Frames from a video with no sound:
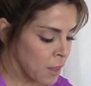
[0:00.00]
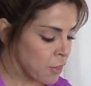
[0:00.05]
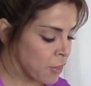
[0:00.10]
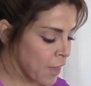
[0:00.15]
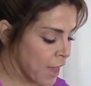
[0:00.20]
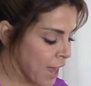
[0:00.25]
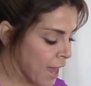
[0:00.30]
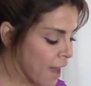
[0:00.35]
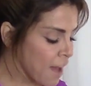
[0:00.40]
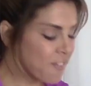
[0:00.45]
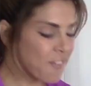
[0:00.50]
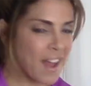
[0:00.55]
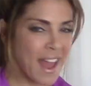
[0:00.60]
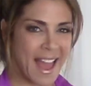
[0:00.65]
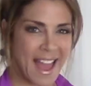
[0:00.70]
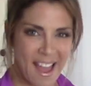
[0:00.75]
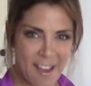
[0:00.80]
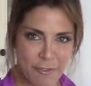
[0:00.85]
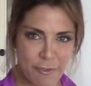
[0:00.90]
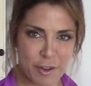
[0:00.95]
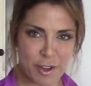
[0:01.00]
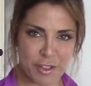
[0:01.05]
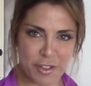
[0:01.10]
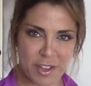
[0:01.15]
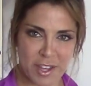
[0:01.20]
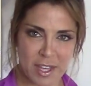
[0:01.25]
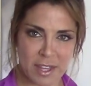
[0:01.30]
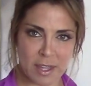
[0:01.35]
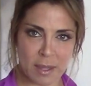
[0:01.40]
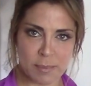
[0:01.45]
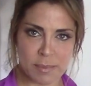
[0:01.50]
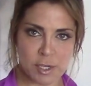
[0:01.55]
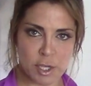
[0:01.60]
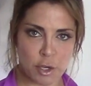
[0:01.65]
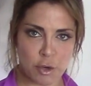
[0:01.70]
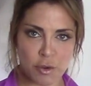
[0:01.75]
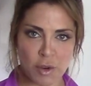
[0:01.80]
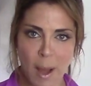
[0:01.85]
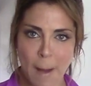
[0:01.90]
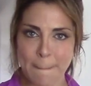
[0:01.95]
They have everything in them, so
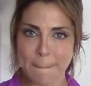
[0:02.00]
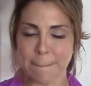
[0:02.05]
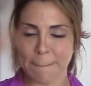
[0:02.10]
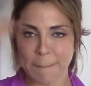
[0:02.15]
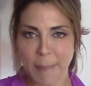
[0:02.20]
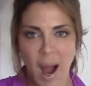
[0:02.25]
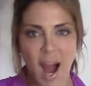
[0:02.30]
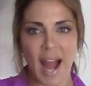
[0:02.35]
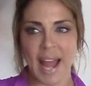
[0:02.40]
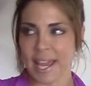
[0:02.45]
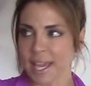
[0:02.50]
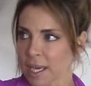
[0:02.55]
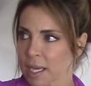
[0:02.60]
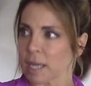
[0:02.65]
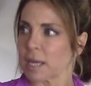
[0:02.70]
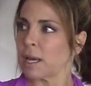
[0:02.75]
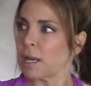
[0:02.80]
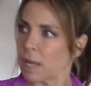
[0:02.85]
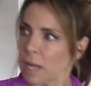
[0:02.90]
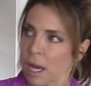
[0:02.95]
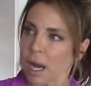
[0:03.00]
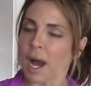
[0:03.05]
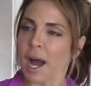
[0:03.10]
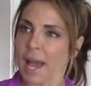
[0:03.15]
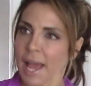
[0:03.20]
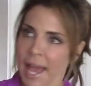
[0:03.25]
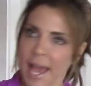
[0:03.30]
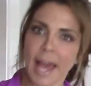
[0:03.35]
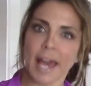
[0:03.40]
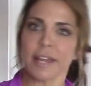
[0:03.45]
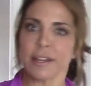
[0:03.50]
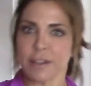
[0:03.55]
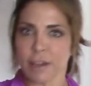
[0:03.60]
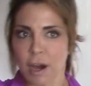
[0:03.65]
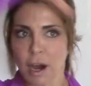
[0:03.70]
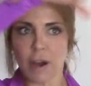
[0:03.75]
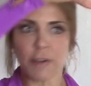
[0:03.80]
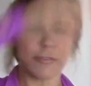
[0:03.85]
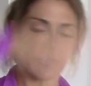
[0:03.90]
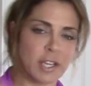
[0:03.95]
you're not buying a
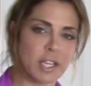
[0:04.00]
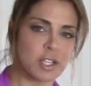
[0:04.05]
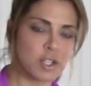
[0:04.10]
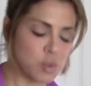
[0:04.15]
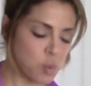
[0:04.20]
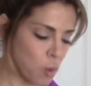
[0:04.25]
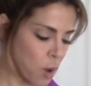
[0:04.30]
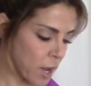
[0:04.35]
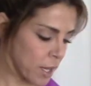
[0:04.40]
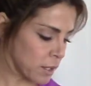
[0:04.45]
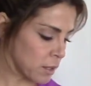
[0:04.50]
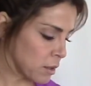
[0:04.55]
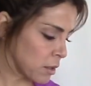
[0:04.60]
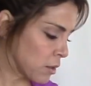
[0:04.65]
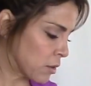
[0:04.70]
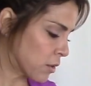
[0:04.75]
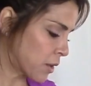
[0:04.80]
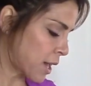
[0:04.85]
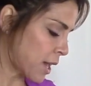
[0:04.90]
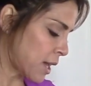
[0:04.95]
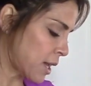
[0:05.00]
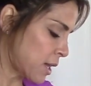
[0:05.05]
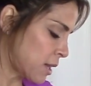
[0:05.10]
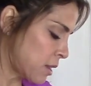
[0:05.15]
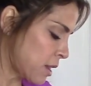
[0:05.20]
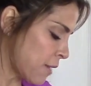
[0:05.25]
head of each one, okay?